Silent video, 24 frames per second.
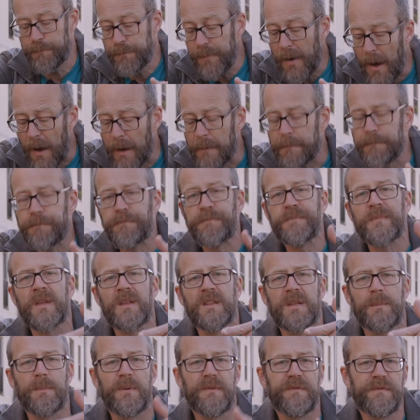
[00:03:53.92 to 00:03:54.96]
But
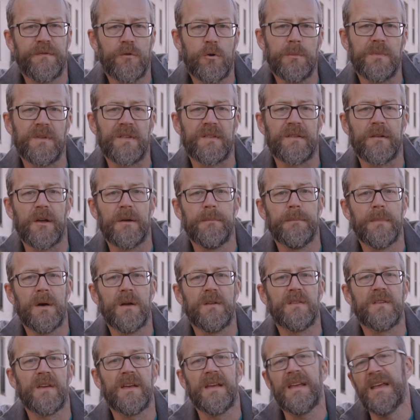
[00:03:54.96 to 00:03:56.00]
the Performance Line
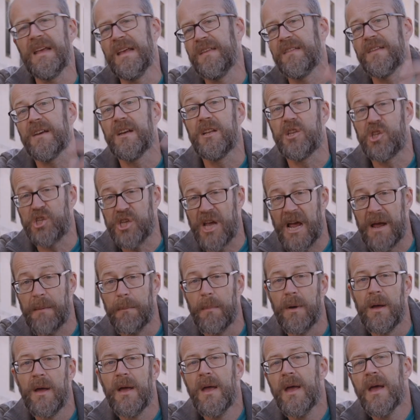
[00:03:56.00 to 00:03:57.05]
motor is a gem.
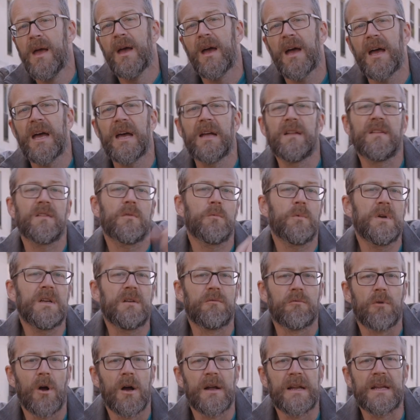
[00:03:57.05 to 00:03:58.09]
And when you're
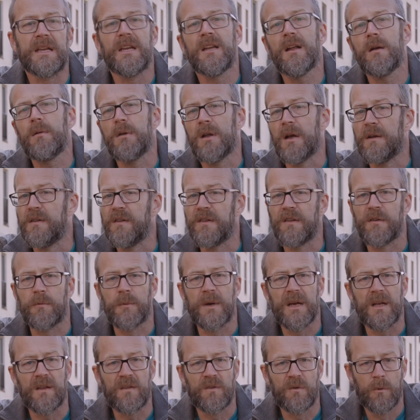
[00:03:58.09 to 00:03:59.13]
riding, you don't notice the
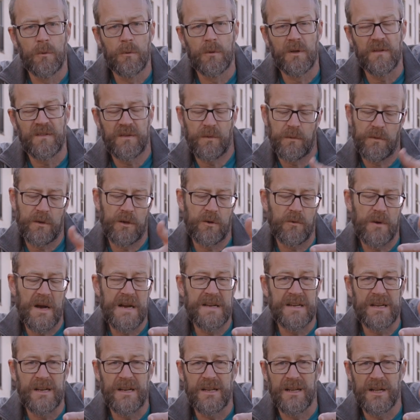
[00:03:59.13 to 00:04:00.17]
weight at all until the
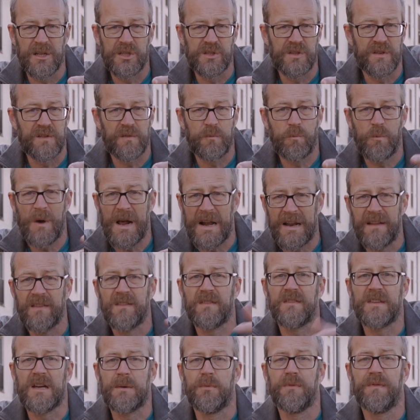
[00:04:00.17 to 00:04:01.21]
gradient nudges well into
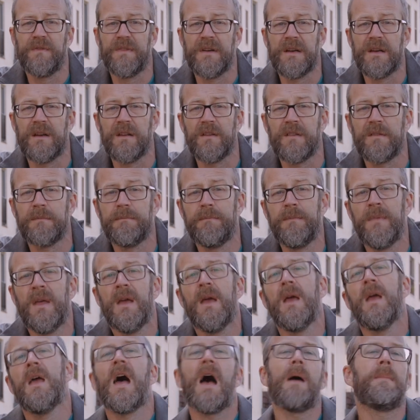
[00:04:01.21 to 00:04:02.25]
double figures.
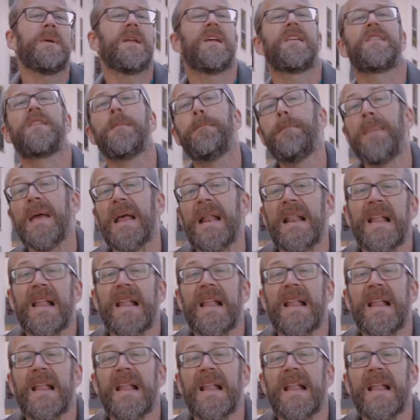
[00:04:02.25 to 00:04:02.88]
I mean, it's a bit